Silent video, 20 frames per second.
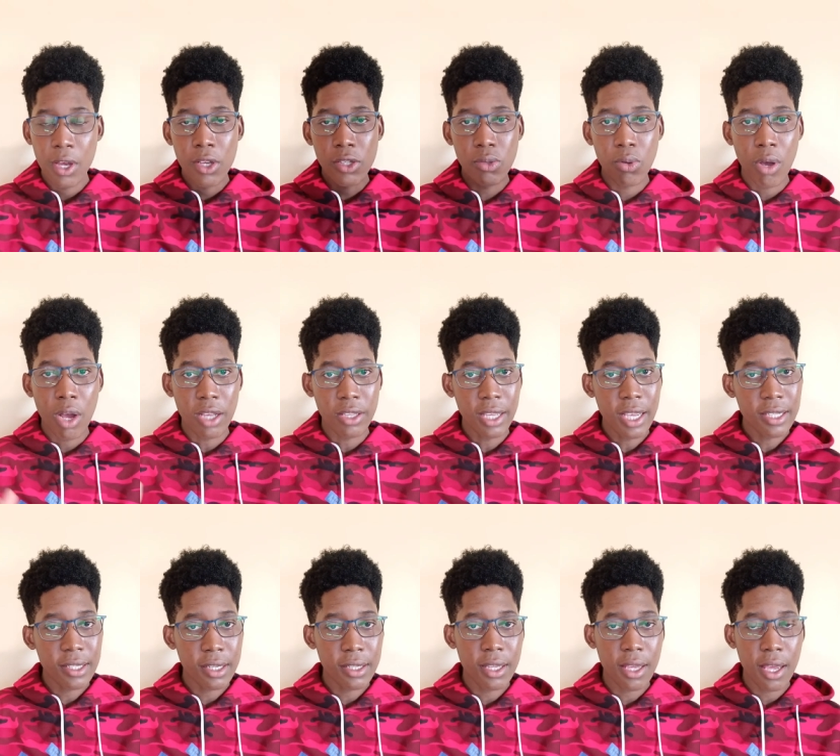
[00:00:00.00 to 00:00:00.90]
So as
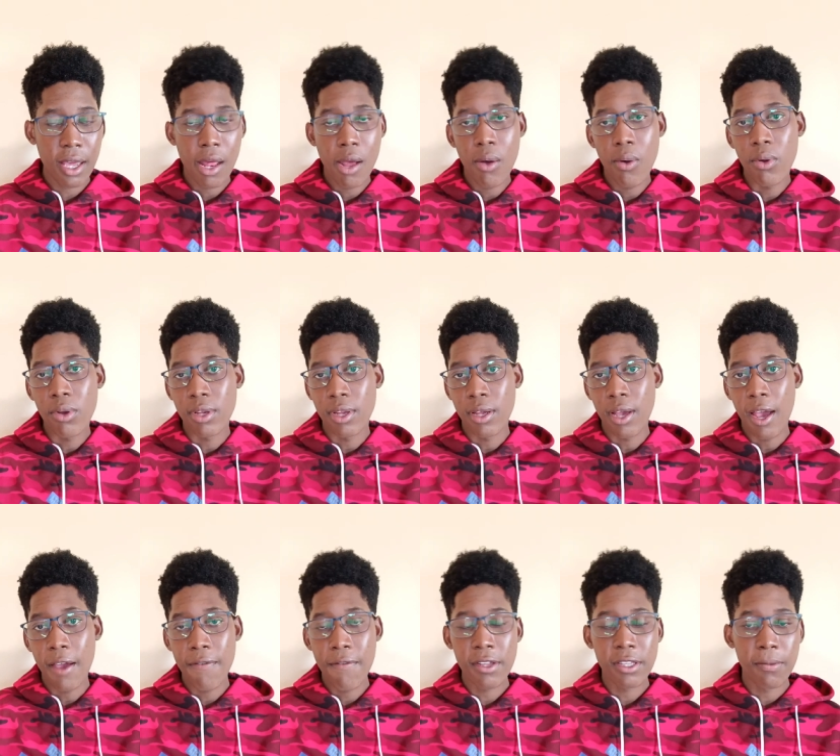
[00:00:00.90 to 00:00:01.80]
I said here on
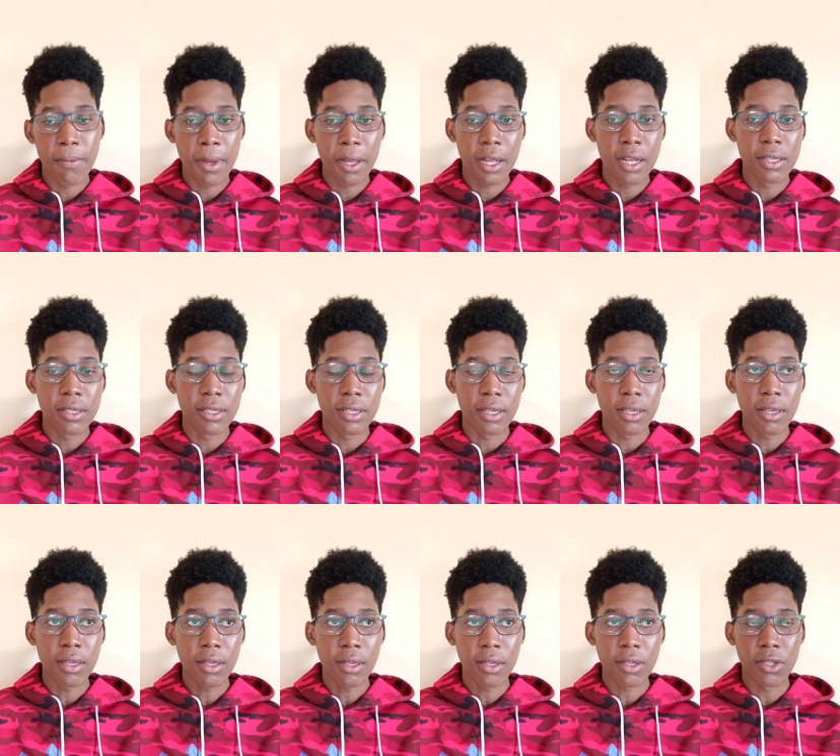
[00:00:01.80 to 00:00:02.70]
affiliate
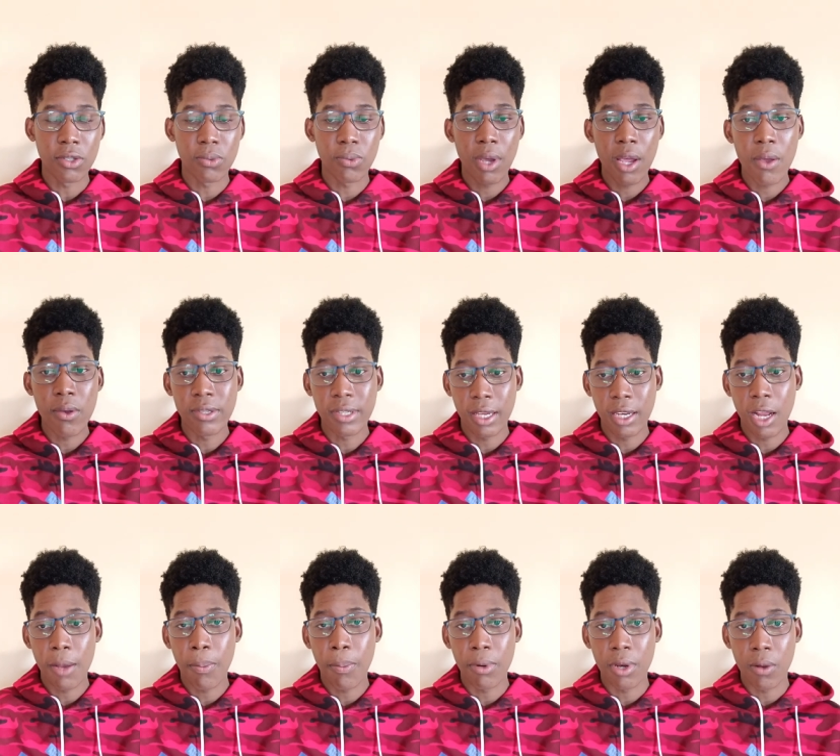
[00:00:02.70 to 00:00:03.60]
marketing is where you
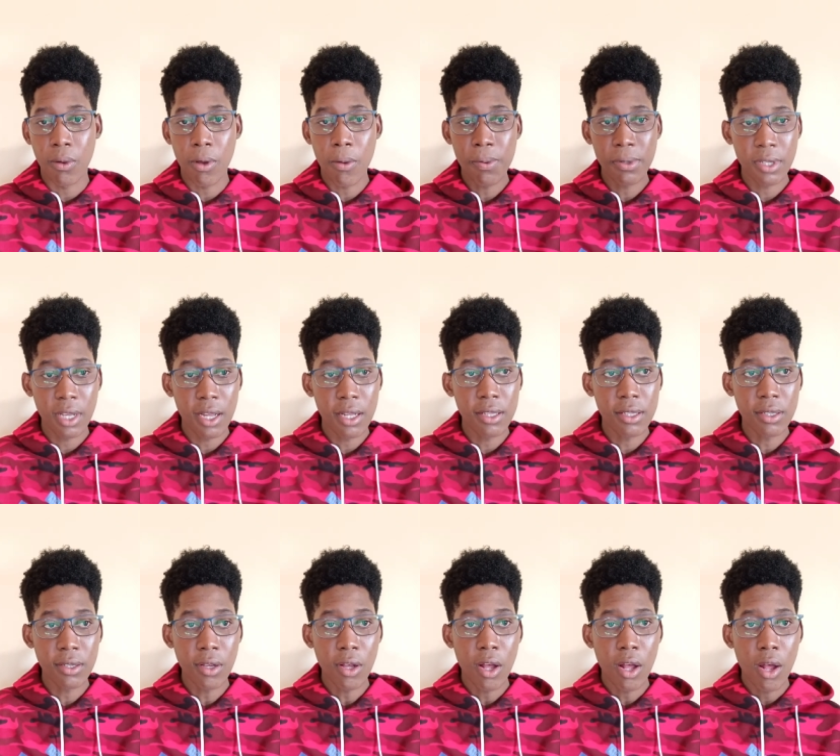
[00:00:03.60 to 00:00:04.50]
sign up on a
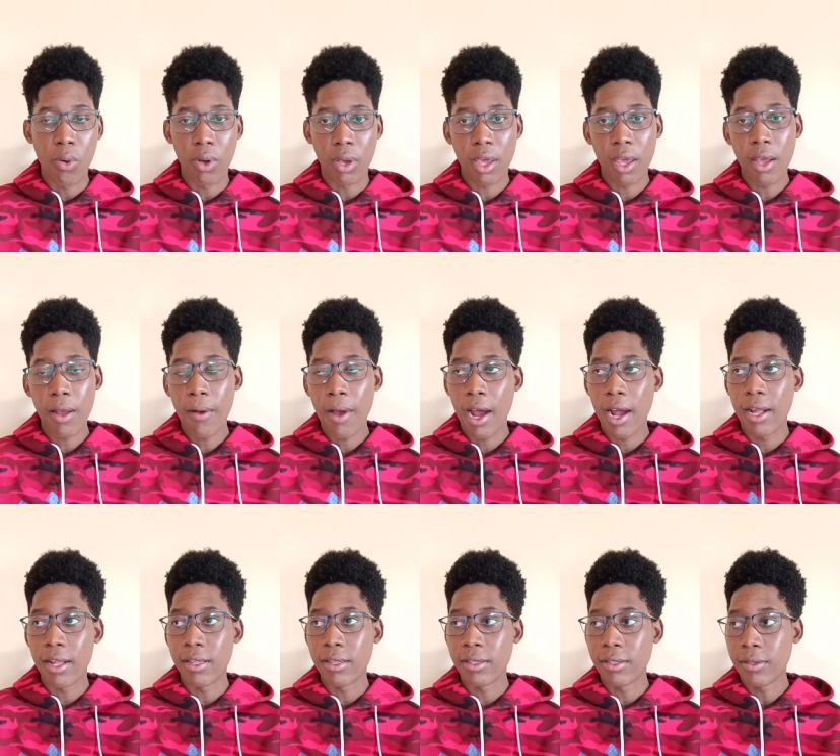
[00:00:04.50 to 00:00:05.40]
website, okay,
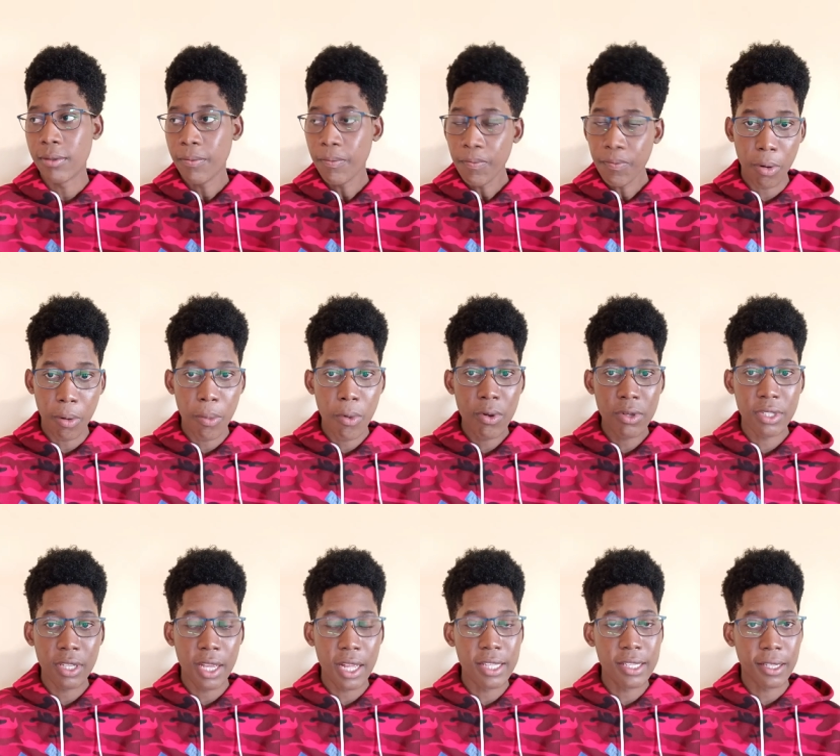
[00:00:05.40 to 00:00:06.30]
and
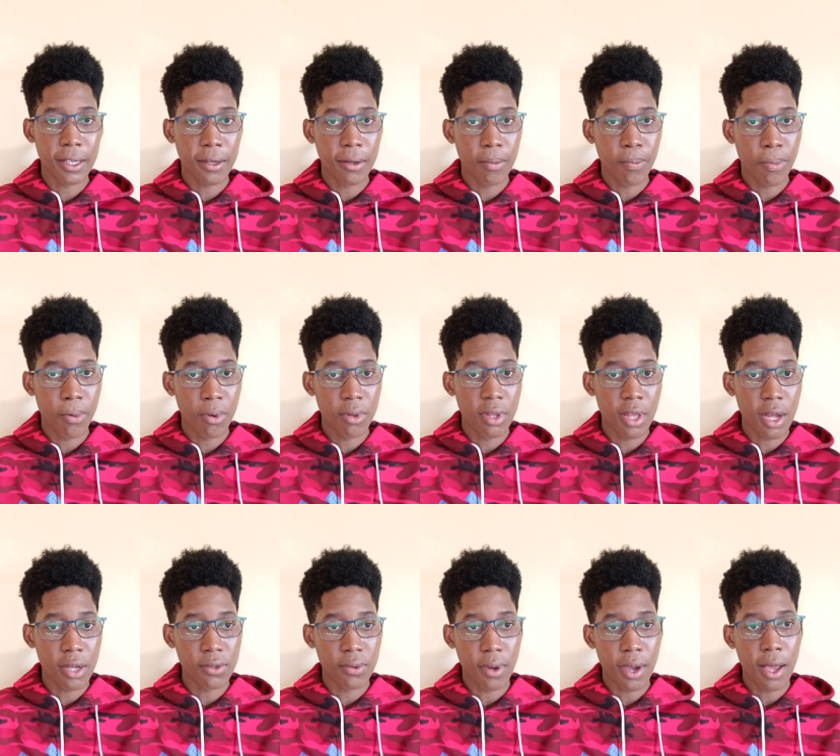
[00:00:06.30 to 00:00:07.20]
promote its
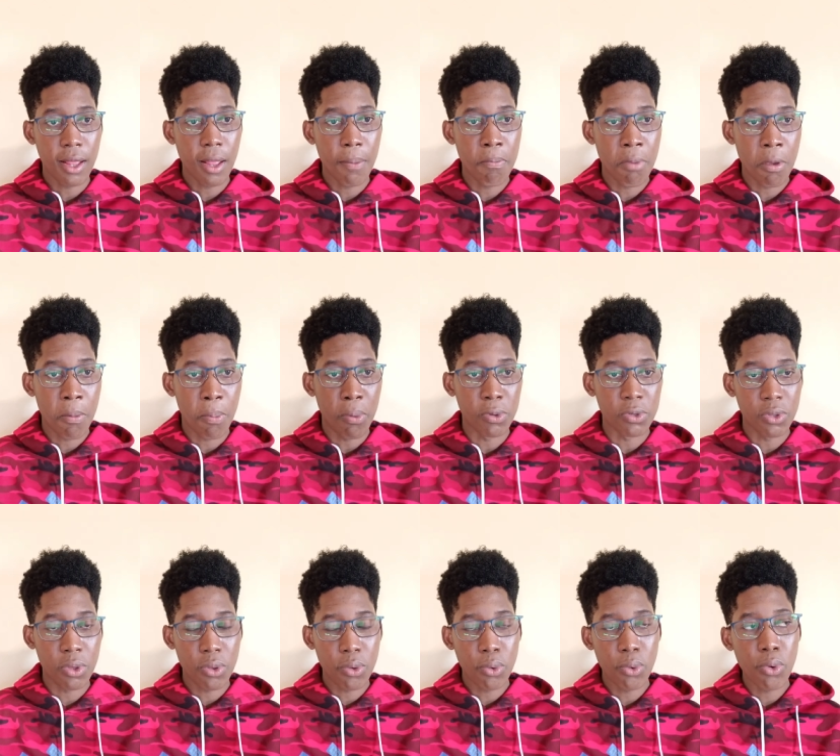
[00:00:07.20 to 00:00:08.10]
products to other people
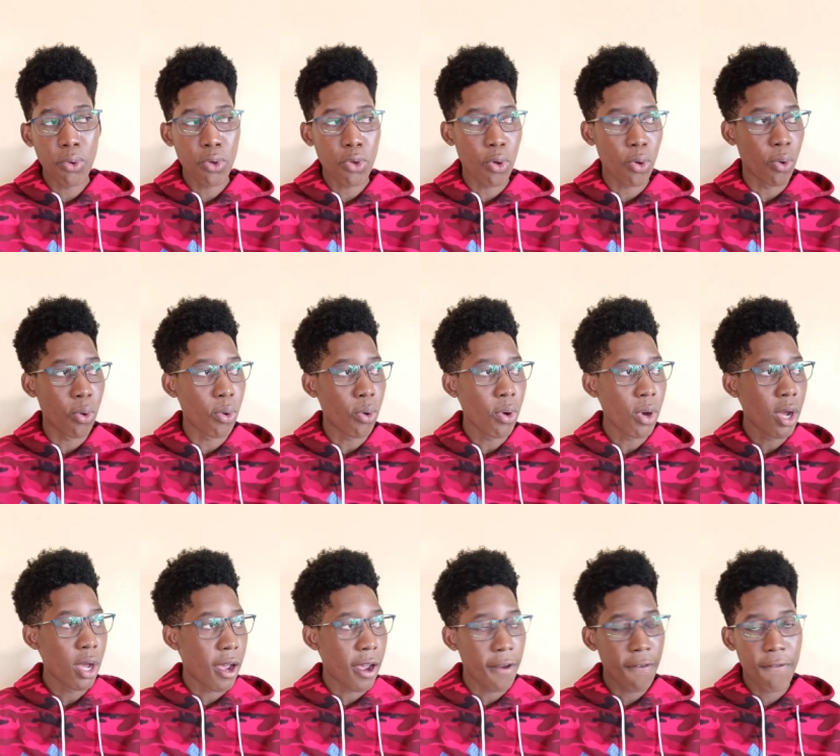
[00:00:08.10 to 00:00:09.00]
through your
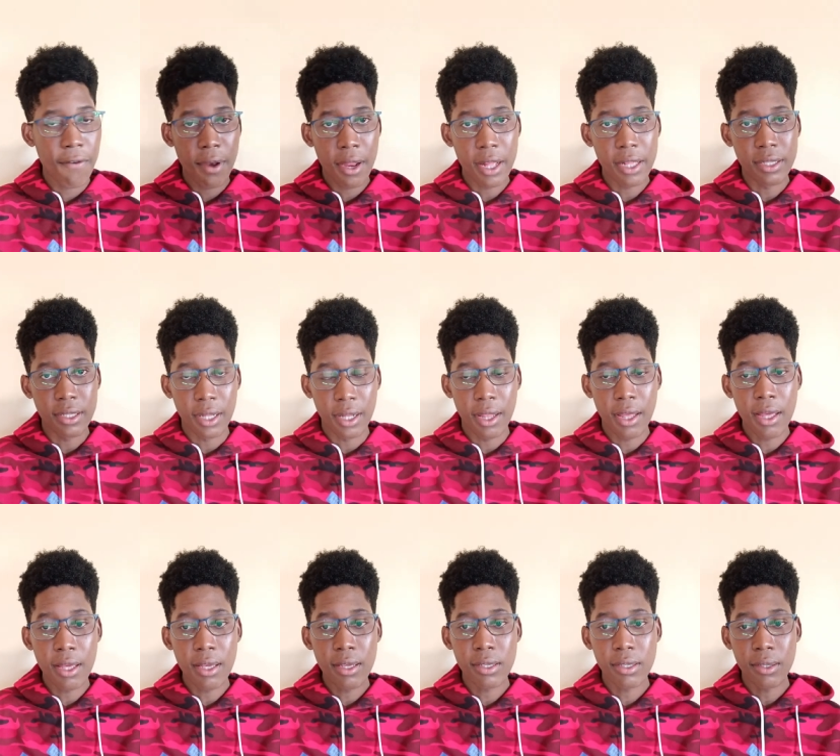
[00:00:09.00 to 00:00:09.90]
affiliate
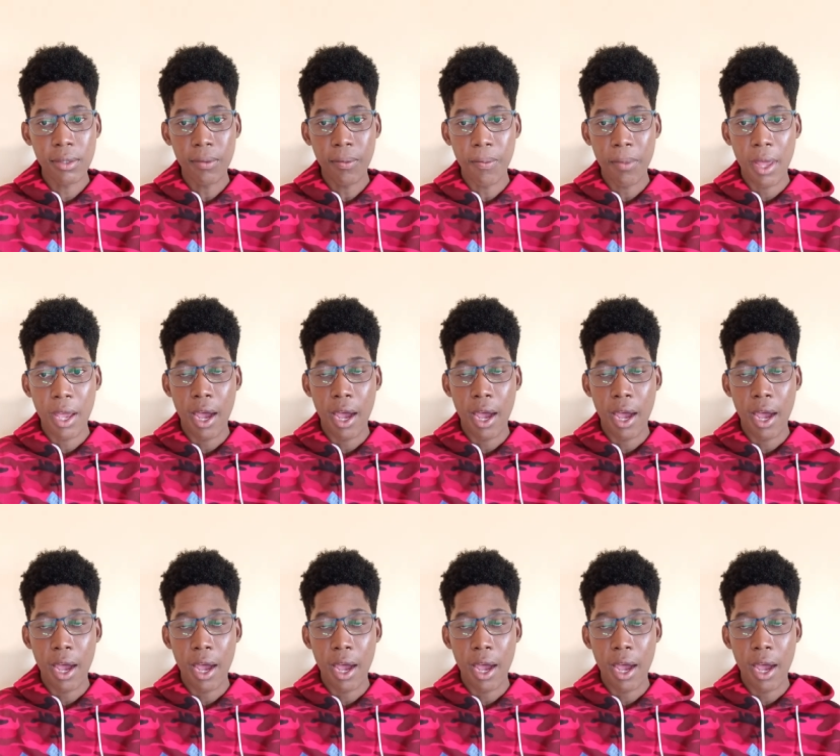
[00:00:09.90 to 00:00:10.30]
links